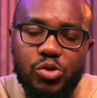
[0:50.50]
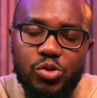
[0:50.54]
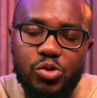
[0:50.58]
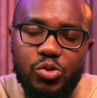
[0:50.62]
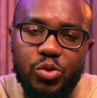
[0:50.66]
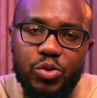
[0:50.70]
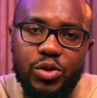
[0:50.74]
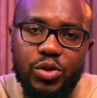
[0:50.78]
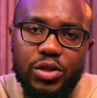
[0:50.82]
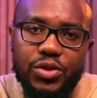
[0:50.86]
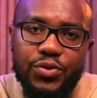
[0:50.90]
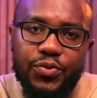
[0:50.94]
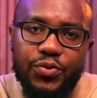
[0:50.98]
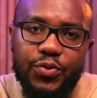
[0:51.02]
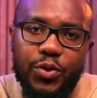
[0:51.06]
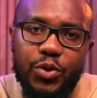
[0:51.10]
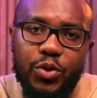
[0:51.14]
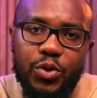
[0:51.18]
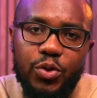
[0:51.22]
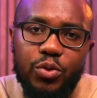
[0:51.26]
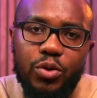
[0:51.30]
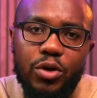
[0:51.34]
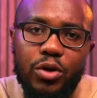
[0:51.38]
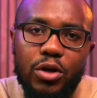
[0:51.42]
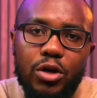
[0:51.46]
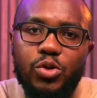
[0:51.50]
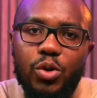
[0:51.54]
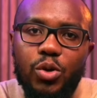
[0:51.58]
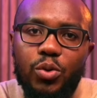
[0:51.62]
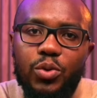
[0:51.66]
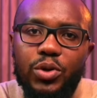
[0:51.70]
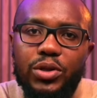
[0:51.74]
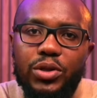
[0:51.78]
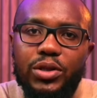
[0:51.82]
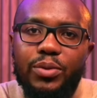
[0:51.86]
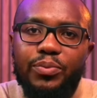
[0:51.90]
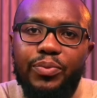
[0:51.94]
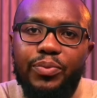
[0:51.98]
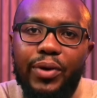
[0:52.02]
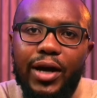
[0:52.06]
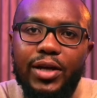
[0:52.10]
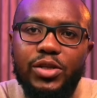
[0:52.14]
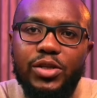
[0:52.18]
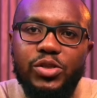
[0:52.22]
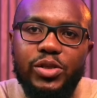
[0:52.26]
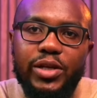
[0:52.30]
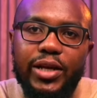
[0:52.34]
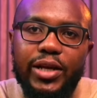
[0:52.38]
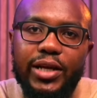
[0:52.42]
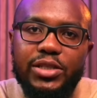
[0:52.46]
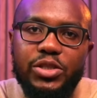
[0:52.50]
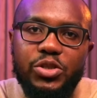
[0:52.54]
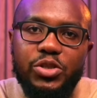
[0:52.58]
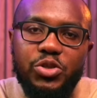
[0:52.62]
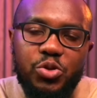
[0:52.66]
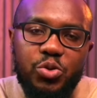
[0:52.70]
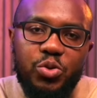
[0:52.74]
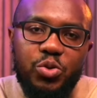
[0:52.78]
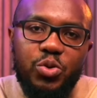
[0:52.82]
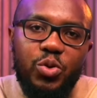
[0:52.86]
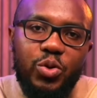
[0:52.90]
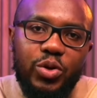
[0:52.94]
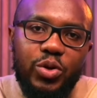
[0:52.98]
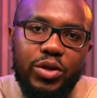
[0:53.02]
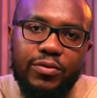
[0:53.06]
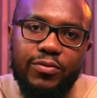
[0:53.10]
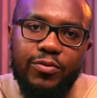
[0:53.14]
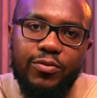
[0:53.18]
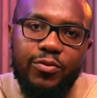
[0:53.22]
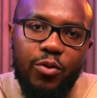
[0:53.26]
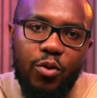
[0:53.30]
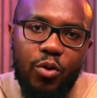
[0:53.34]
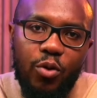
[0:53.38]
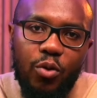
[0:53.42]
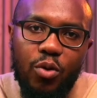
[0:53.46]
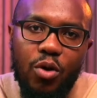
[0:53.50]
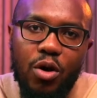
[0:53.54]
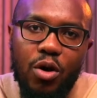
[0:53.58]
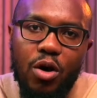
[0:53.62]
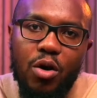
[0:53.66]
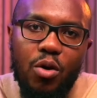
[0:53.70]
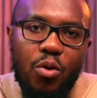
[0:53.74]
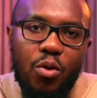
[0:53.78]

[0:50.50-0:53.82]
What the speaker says: do this for you. So with the buy to let, you're looking for